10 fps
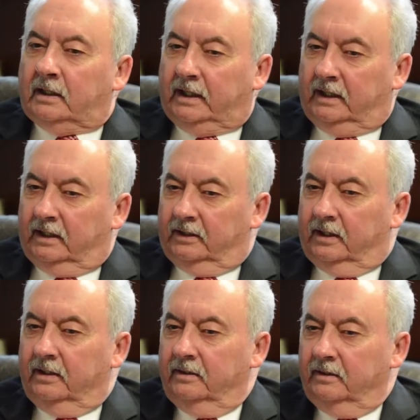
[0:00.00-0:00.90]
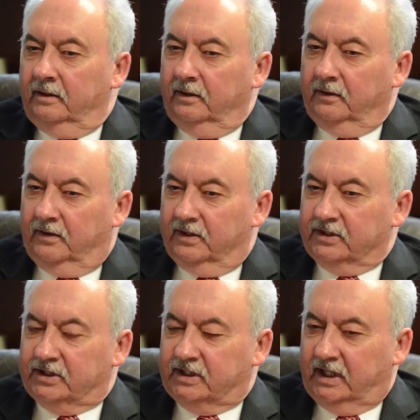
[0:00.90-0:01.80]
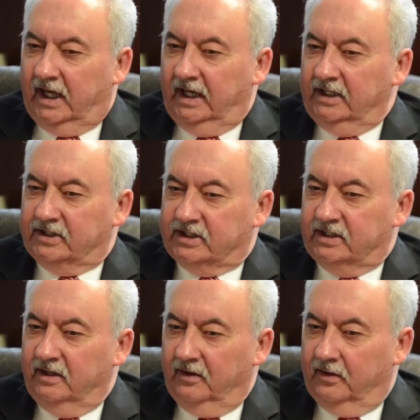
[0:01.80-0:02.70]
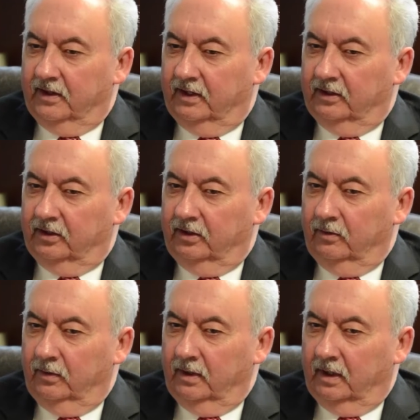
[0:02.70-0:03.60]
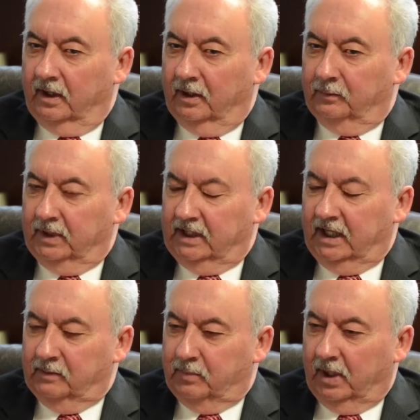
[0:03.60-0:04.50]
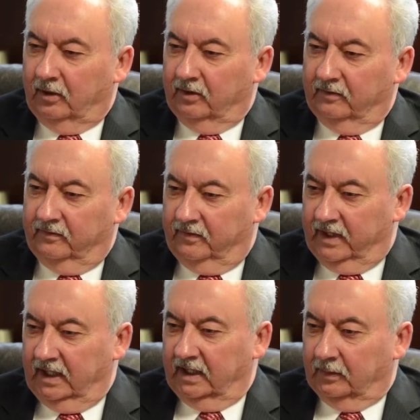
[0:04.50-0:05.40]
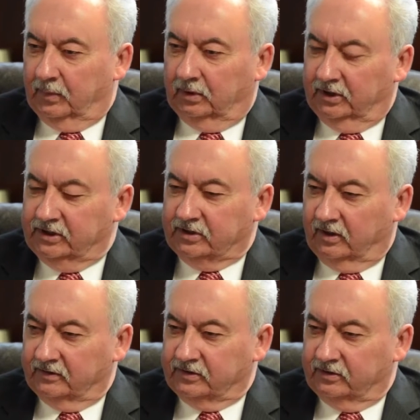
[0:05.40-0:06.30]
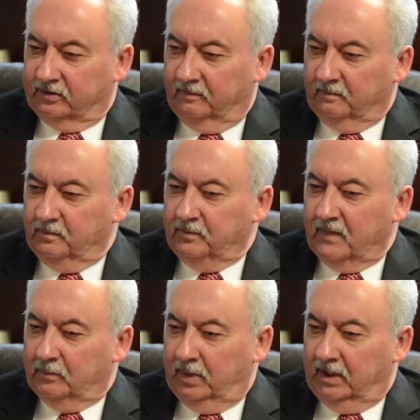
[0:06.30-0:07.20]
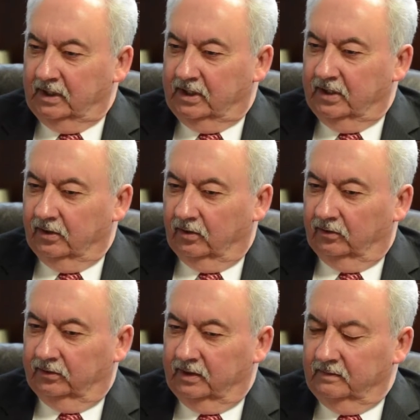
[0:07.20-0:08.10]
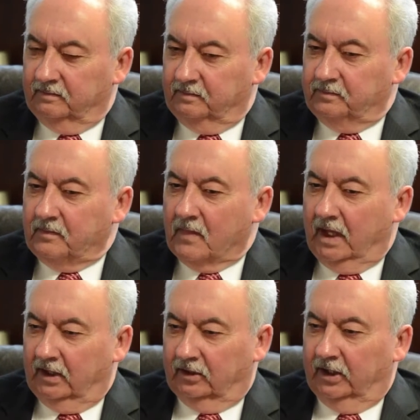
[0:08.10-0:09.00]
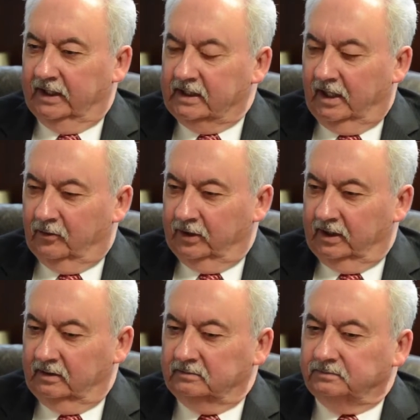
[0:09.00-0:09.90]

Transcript: And this case then became part of that, a police officer being killed in Lake County.